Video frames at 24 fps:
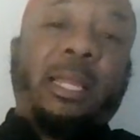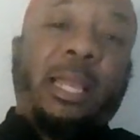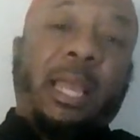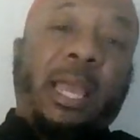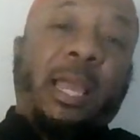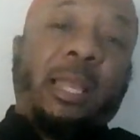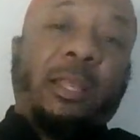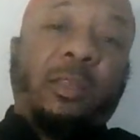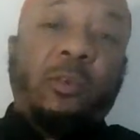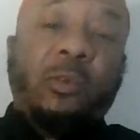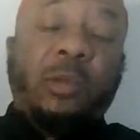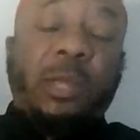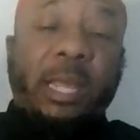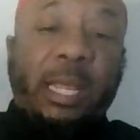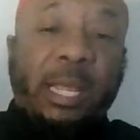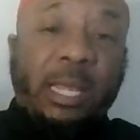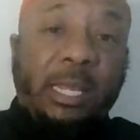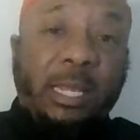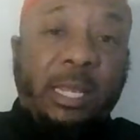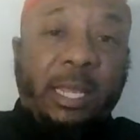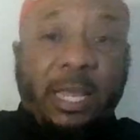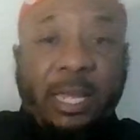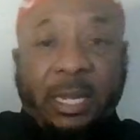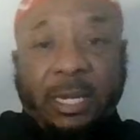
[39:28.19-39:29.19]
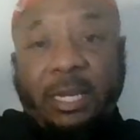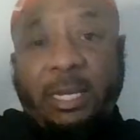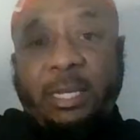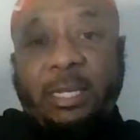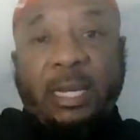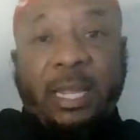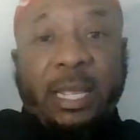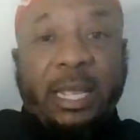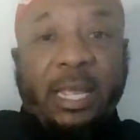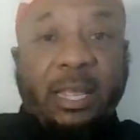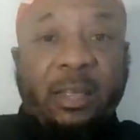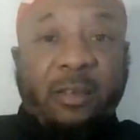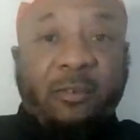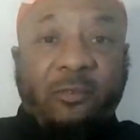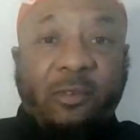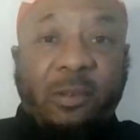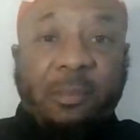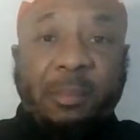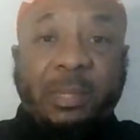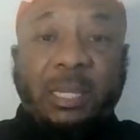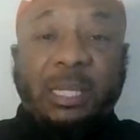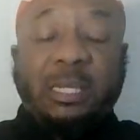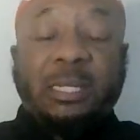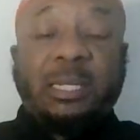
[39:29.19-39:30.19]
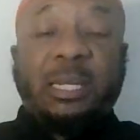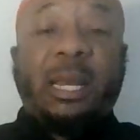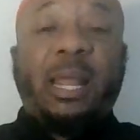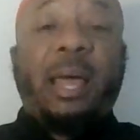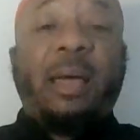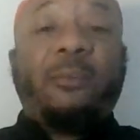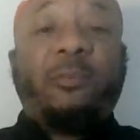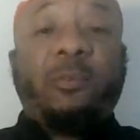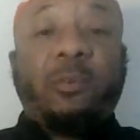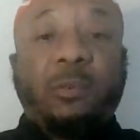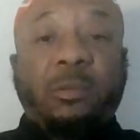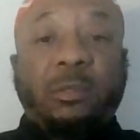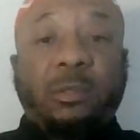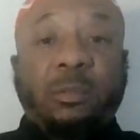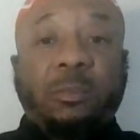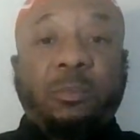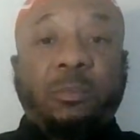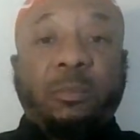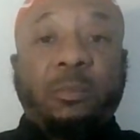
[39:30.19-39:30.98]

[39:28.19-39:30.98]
yeah, you can eat anything from these levels.